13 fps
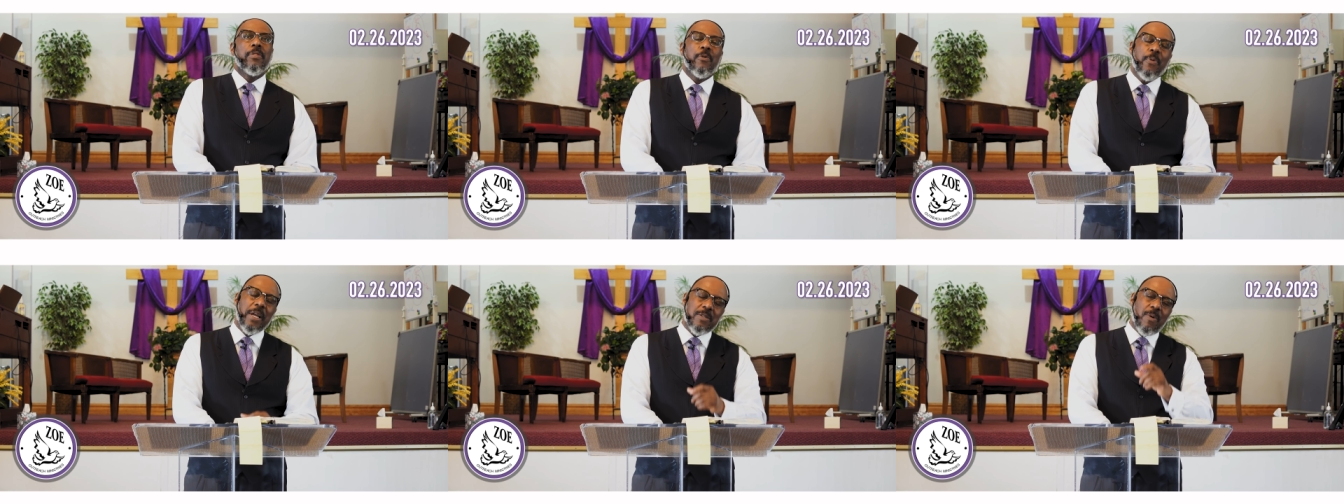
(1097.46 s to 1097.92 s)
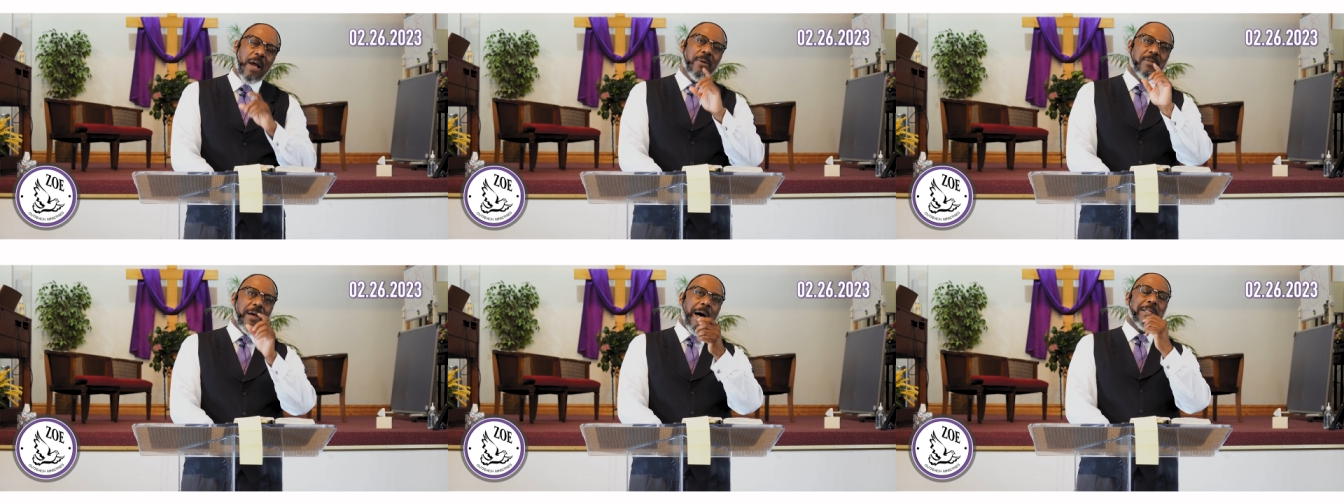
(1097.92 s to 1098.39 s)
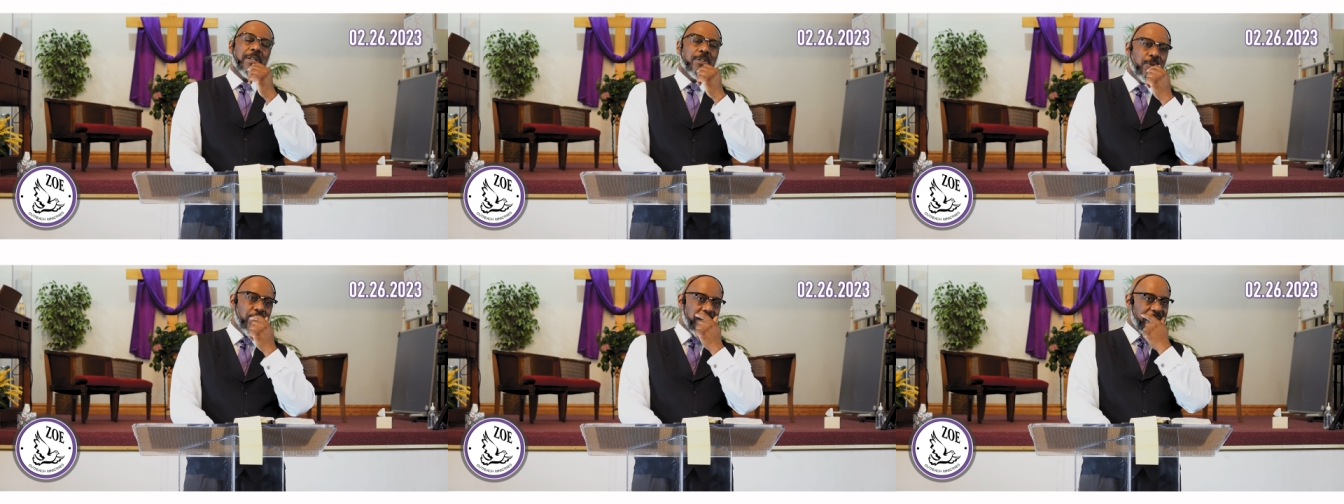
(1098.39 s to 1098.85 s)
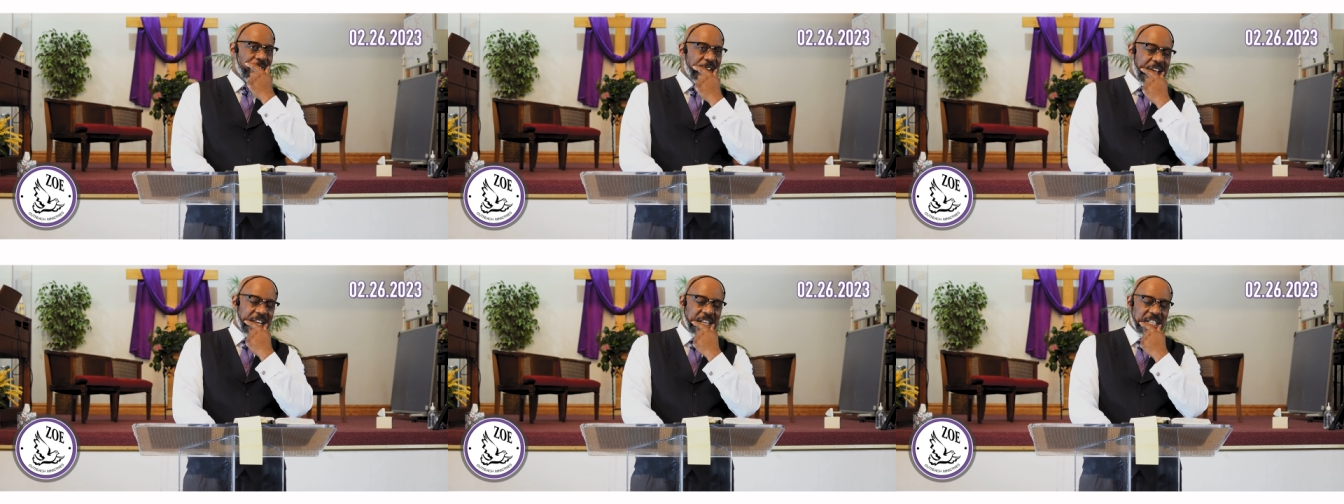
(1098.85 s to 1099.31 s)
The reason why it was also to his
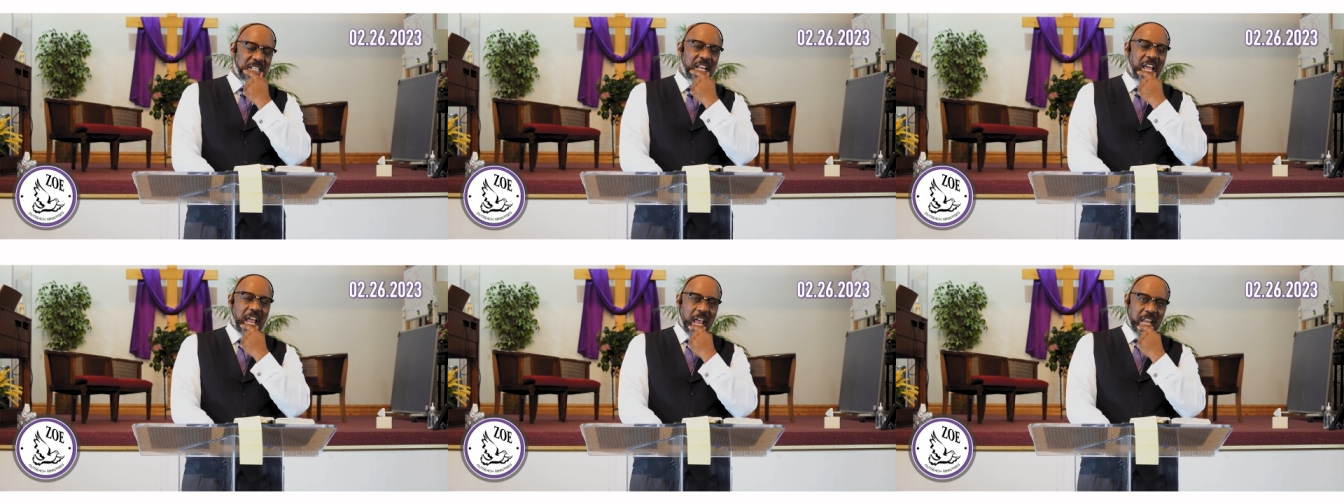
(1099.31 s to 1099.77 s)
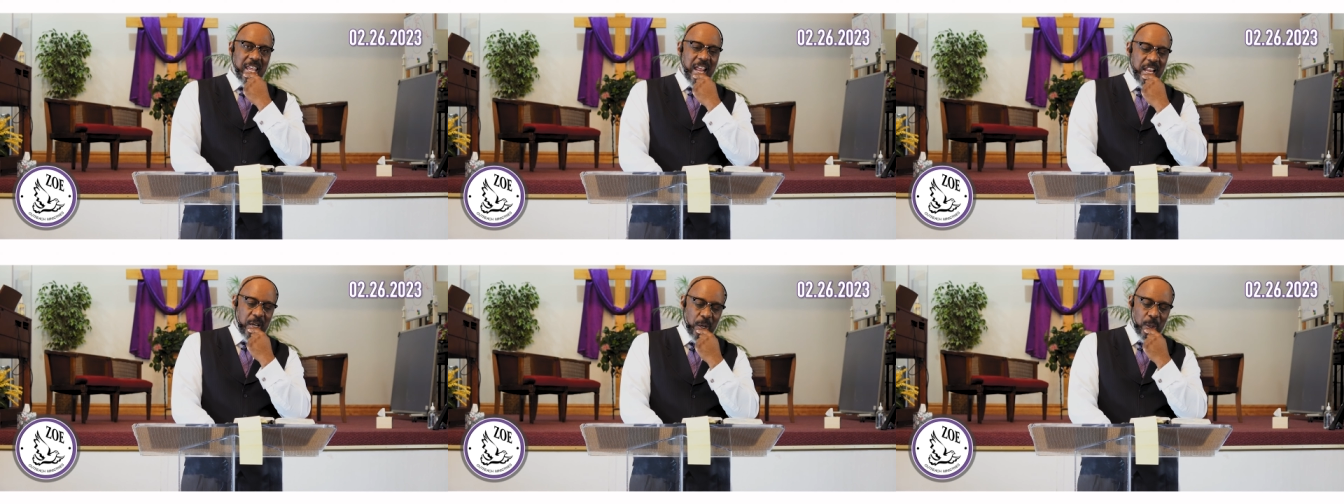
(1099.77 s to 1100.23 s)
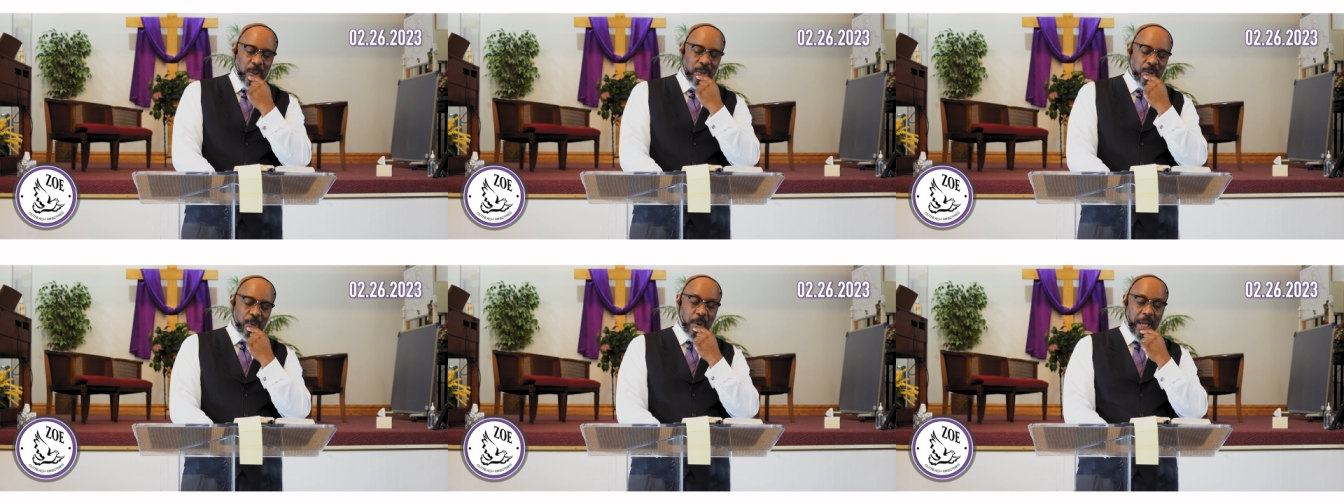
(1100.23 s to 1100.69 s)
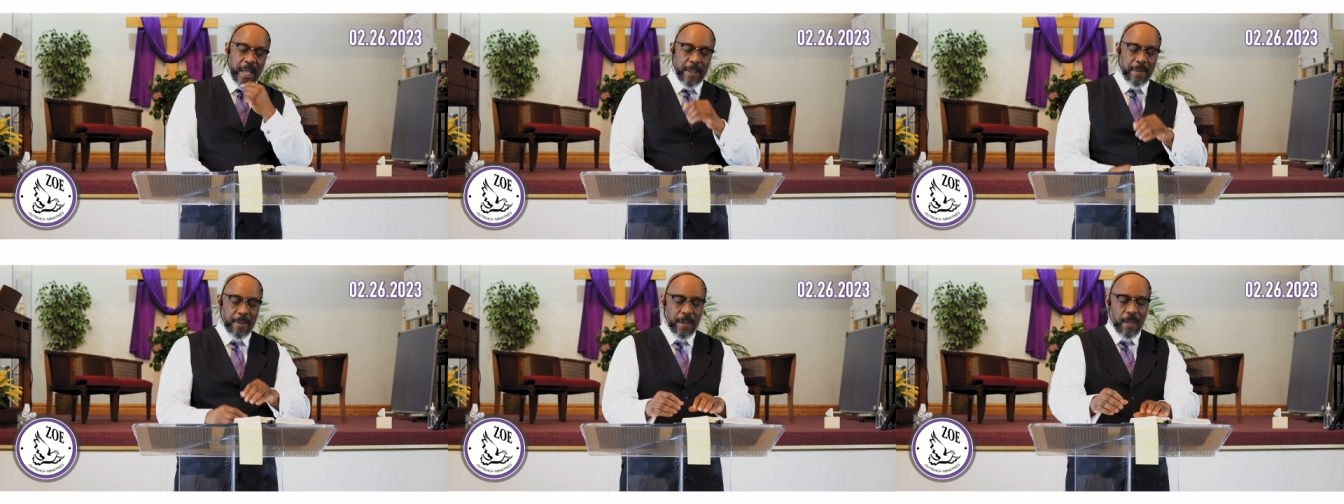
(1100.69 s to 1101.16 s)
advantage that he goes
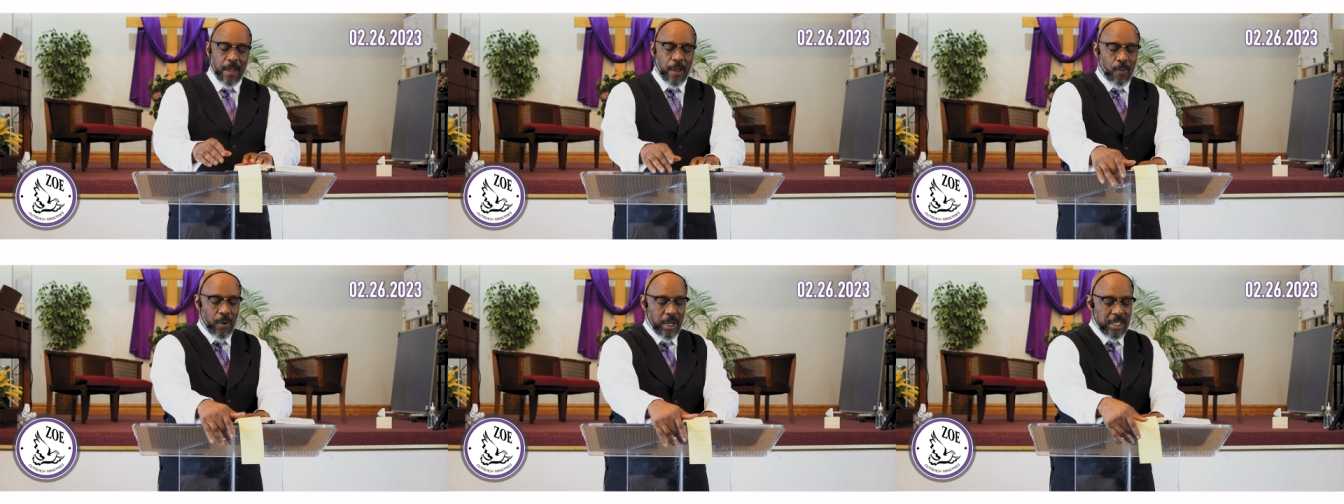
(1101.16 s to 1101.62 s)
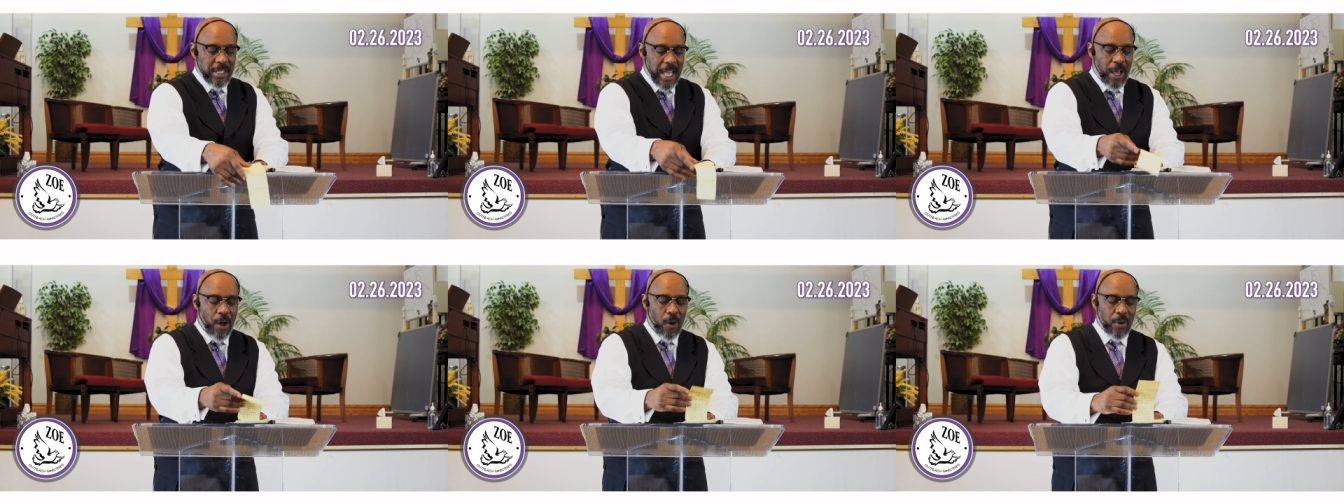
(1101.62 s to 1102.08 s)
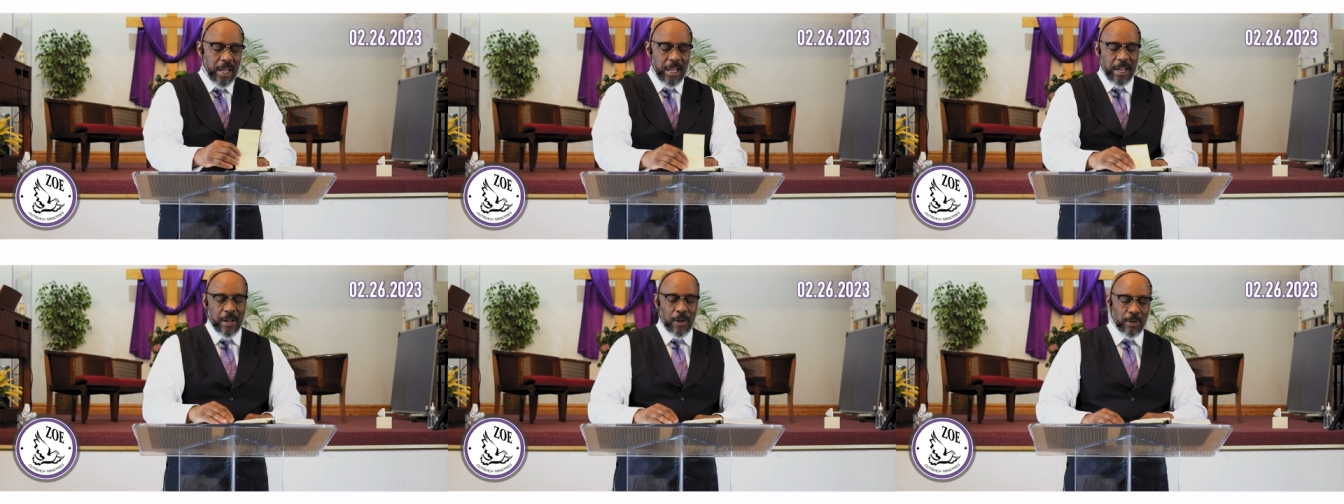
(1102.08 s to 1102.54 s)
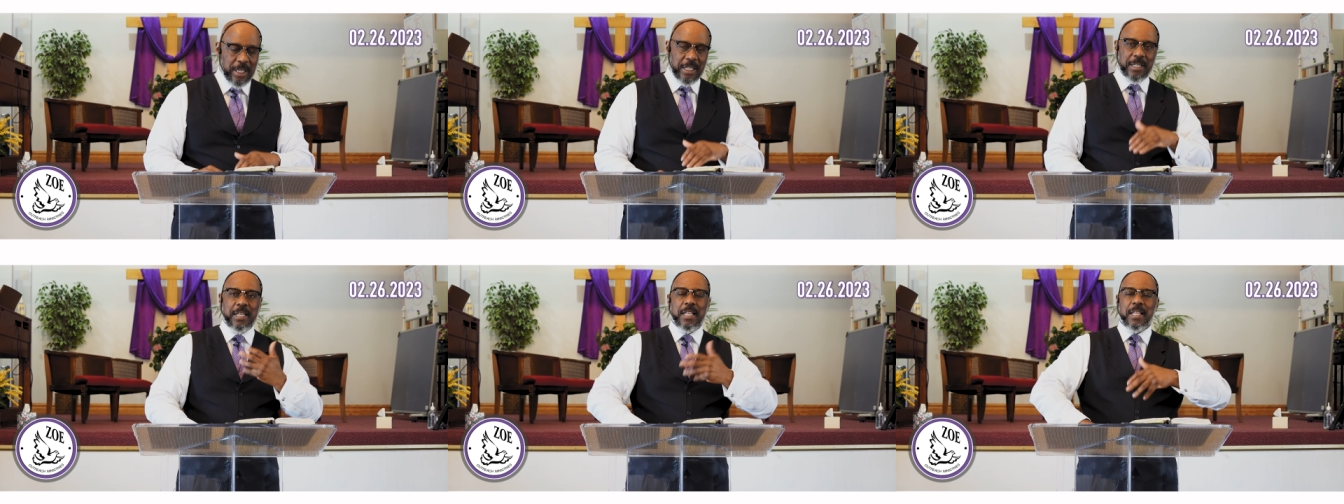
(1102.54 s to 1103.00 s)
away was not only, you know,
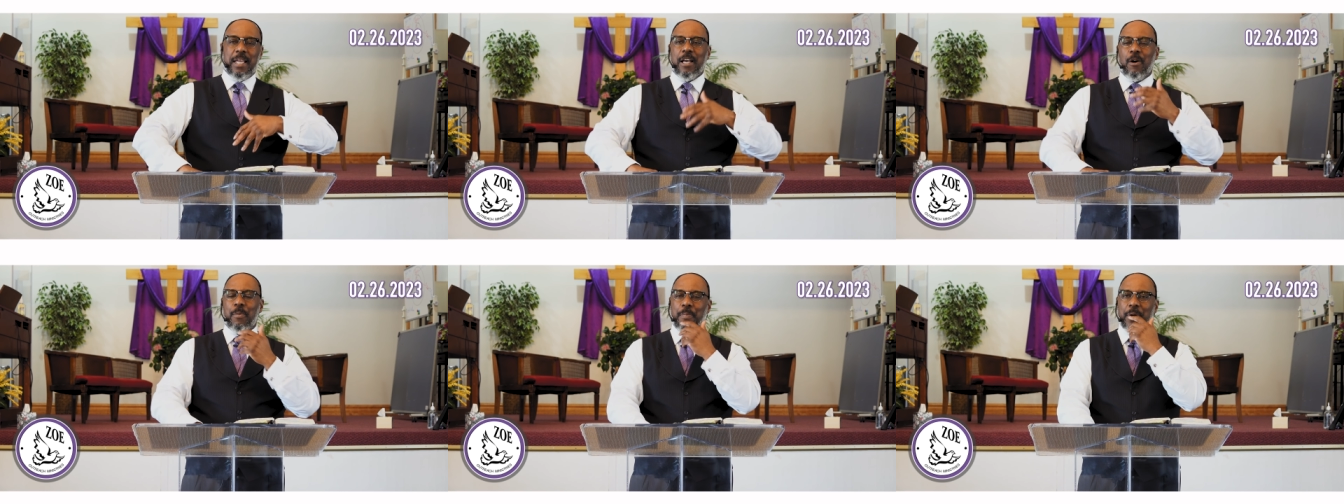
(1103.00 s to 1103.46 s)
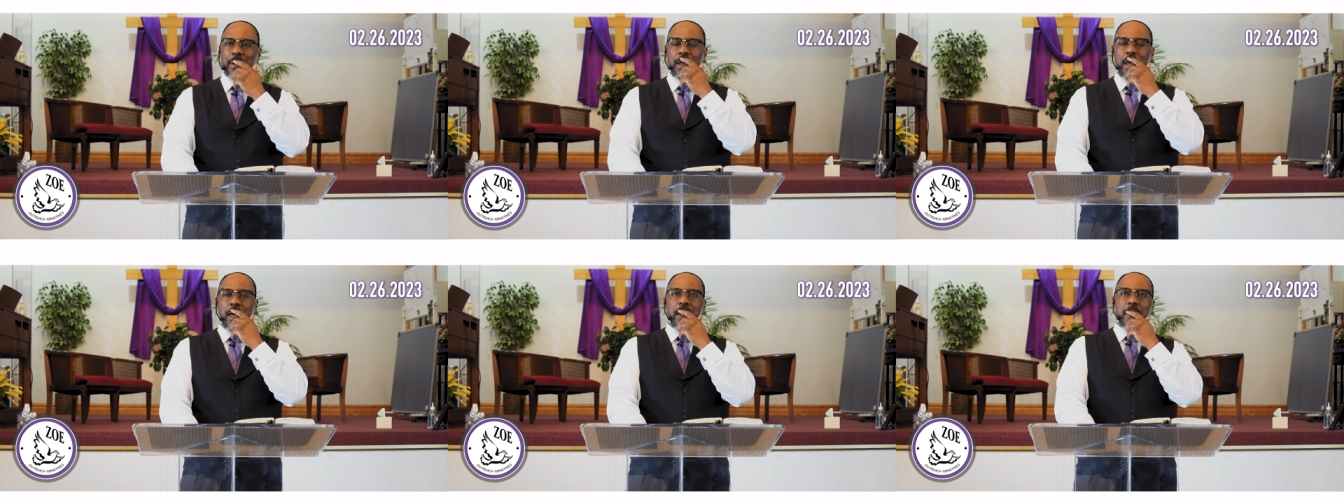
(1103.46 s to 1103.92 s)
to send the helper, but,